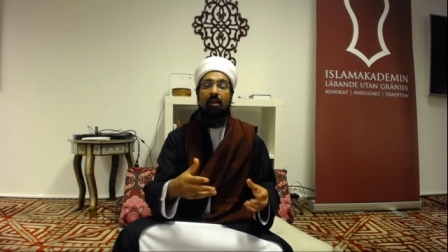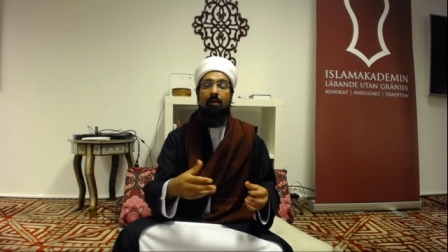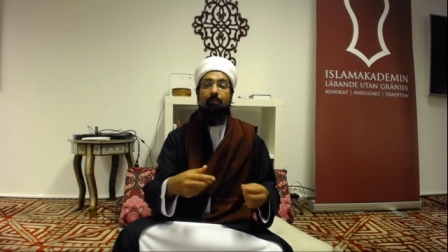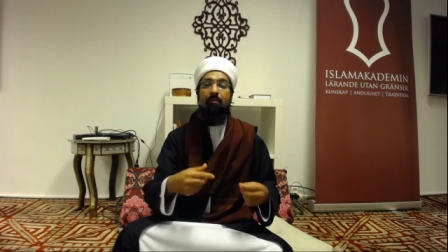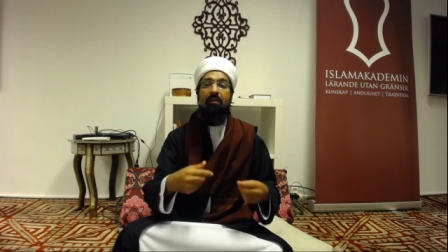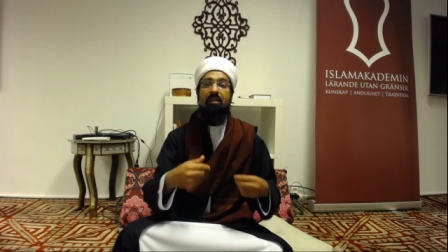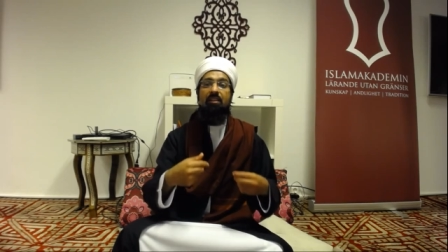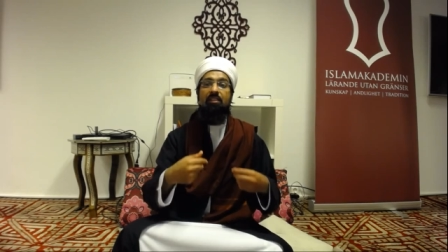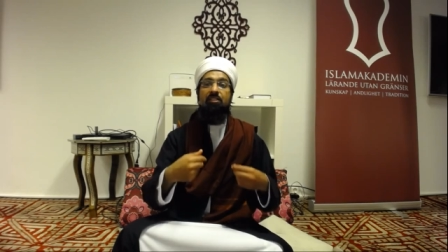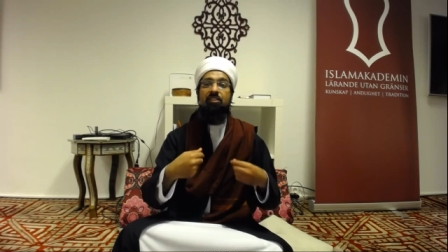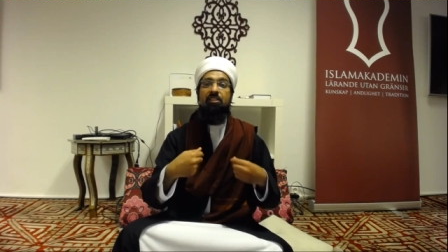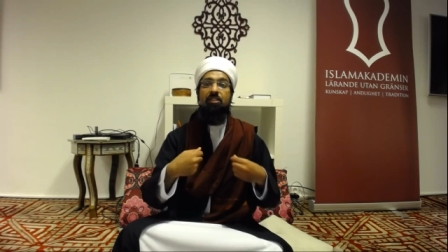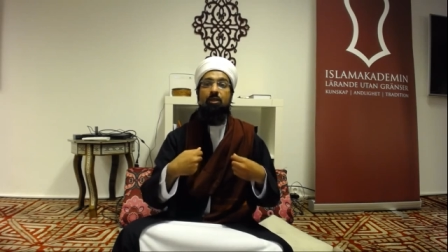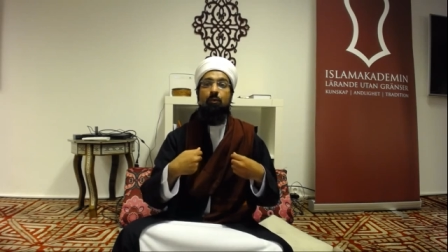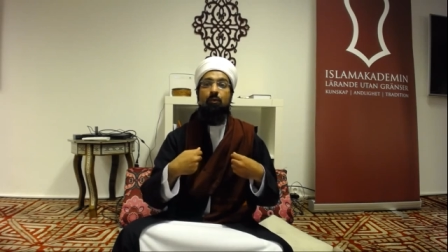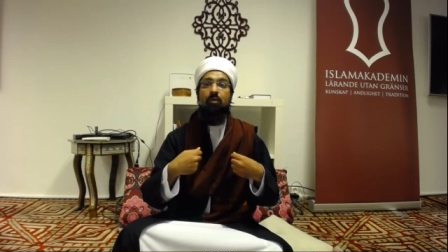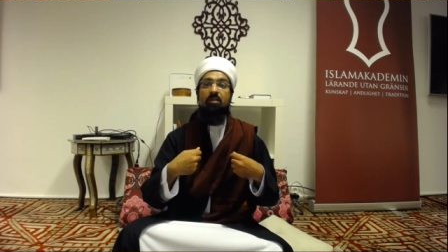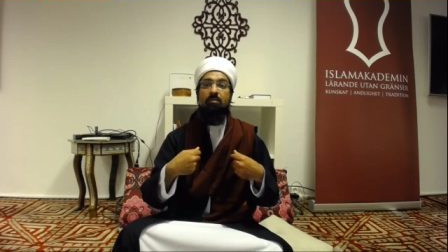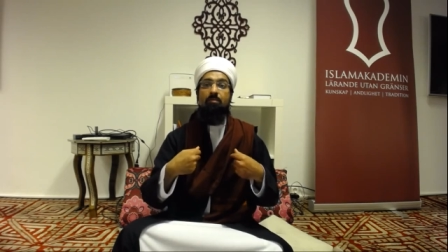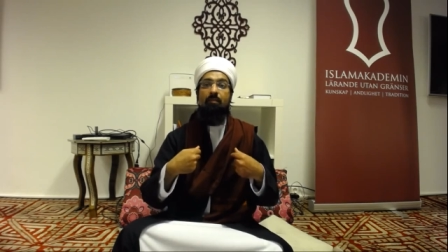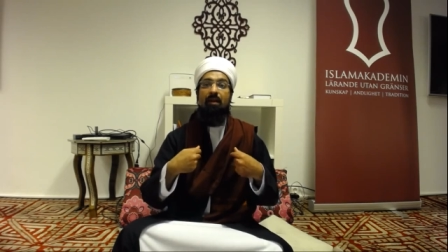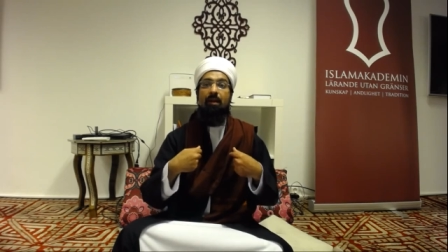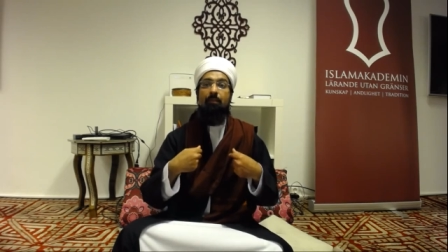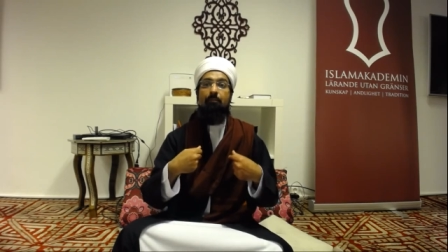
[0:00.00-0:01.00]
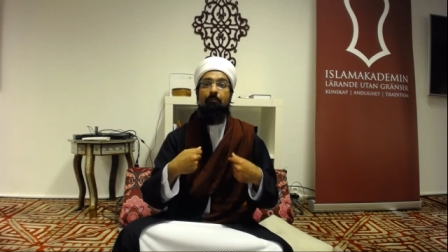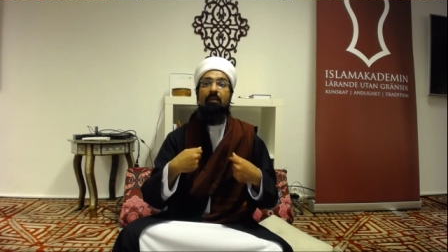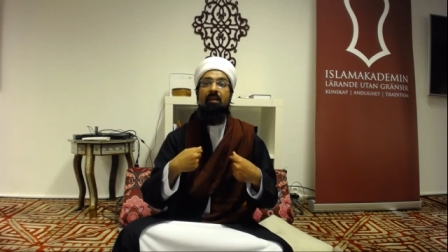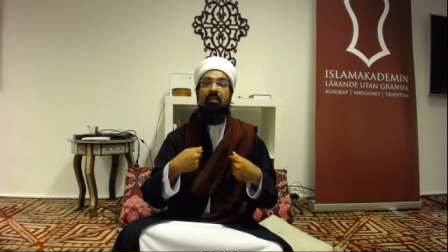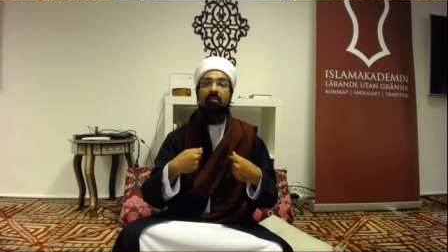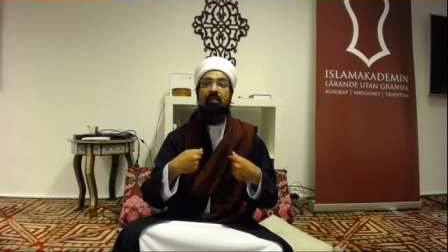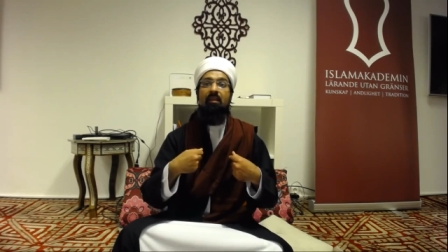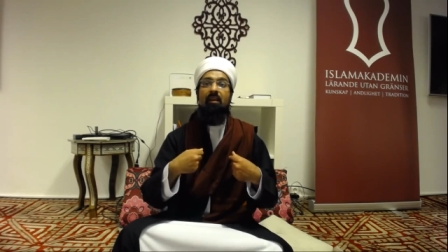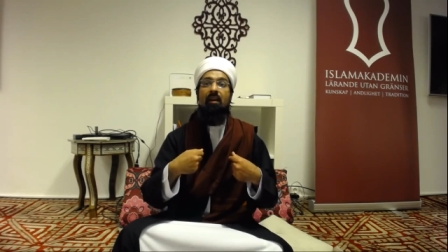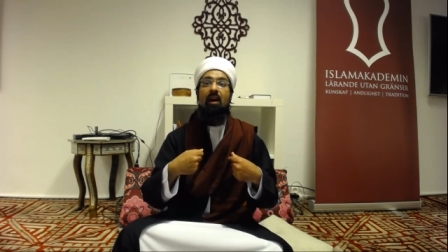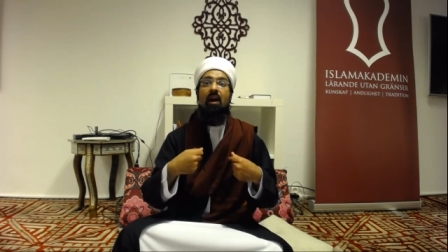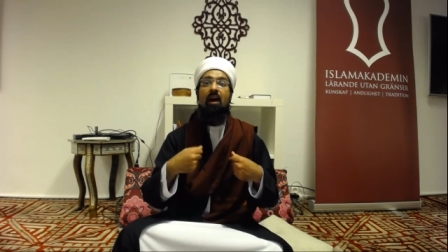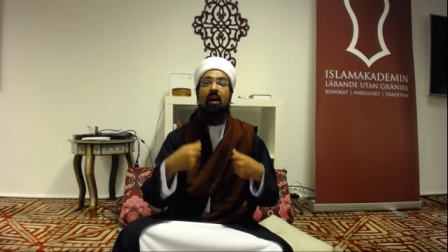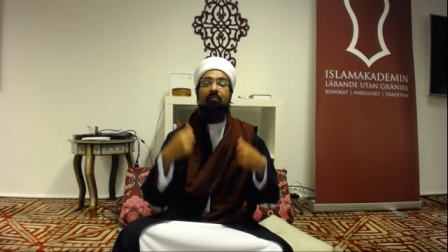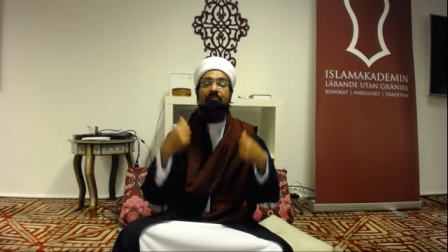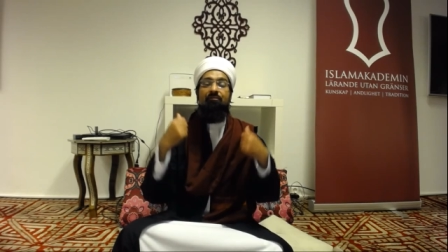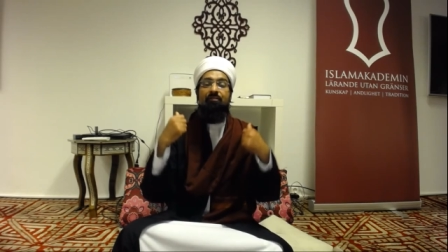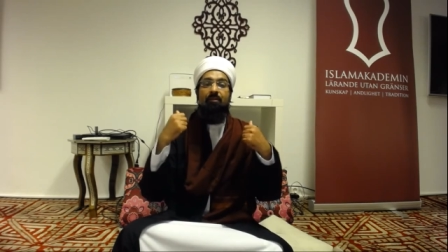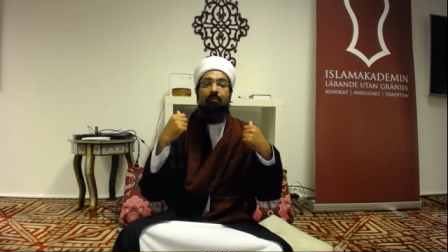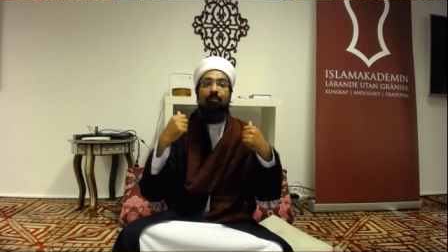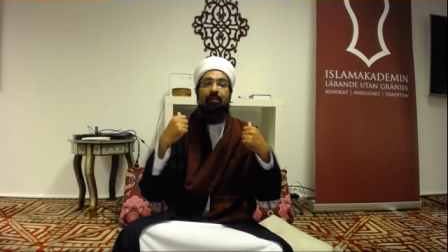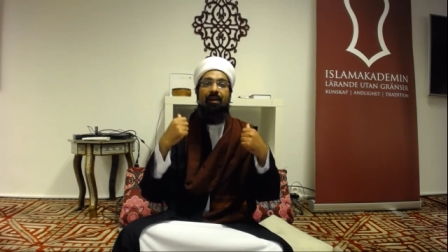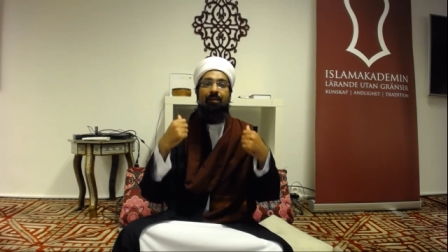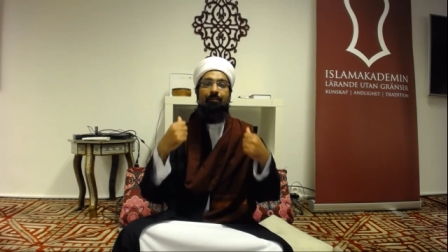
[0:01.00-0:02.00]
because she was my mother
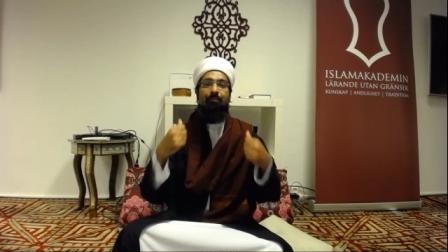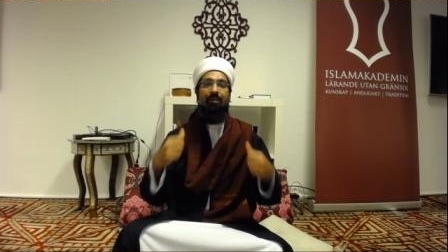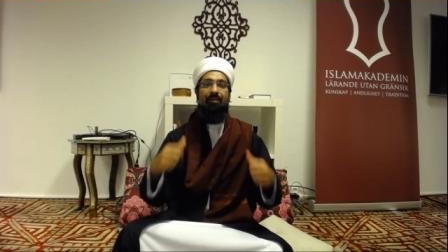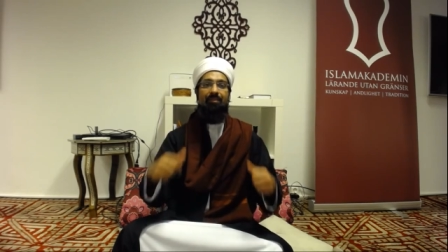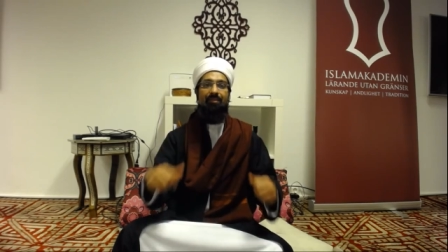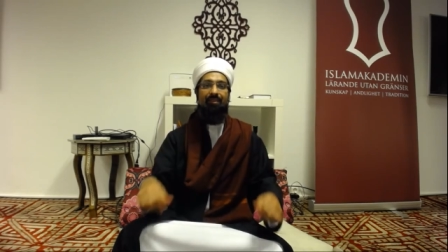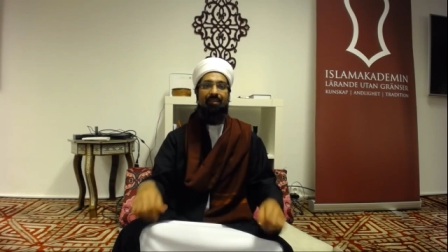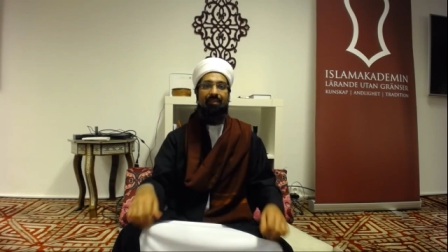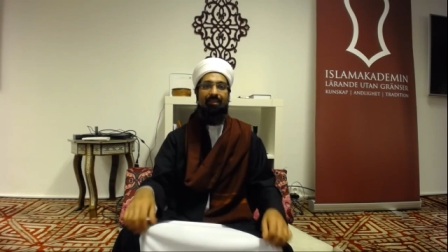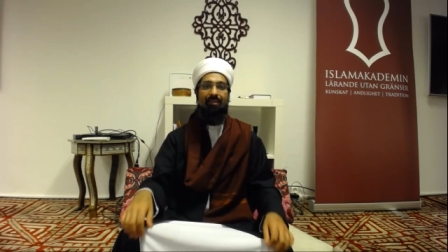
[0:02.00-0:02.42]
after my mother.